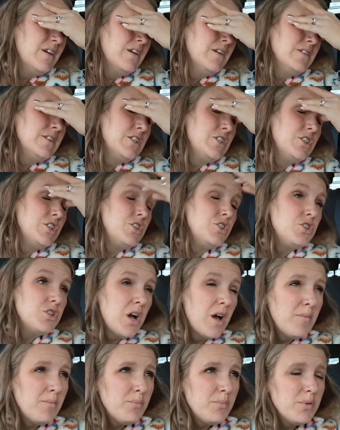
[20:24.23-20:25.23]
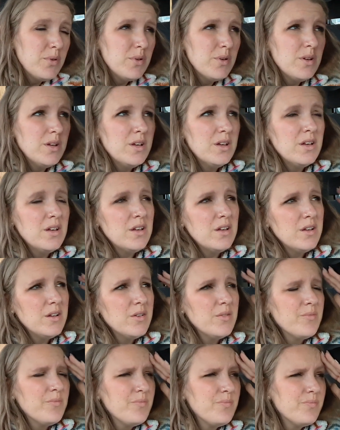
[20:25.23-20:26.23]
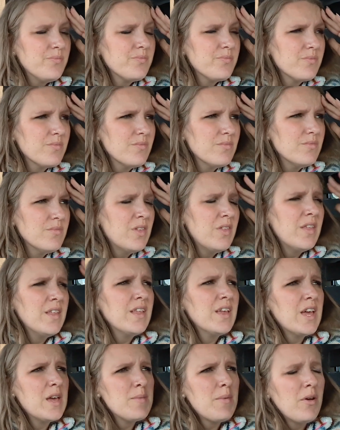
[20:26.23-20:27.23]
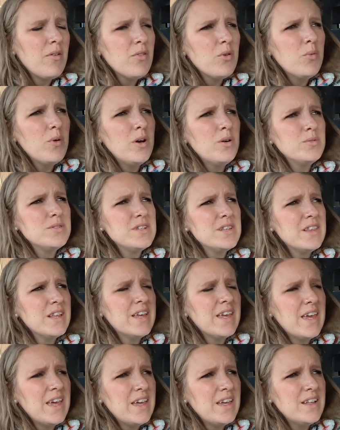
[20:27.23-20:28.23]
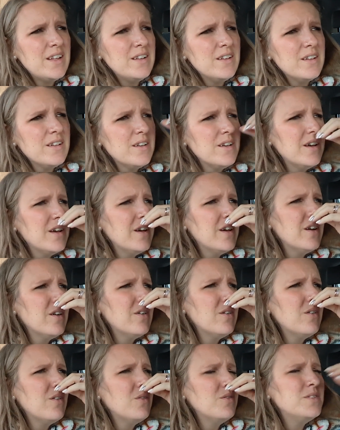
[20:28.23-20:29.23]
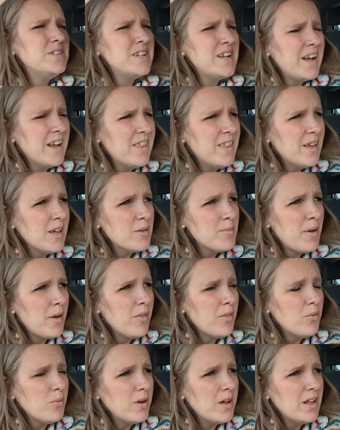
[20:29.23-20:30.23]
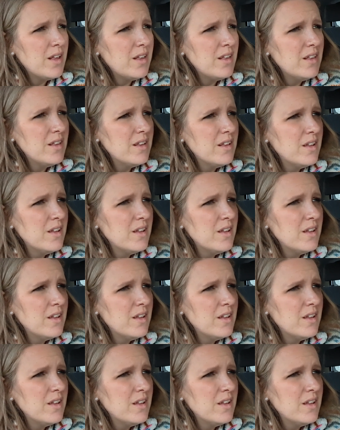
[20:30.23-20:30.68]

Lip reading: Did she jump? The thing that came out of the well, was it the kid? Or did anything come out of the well?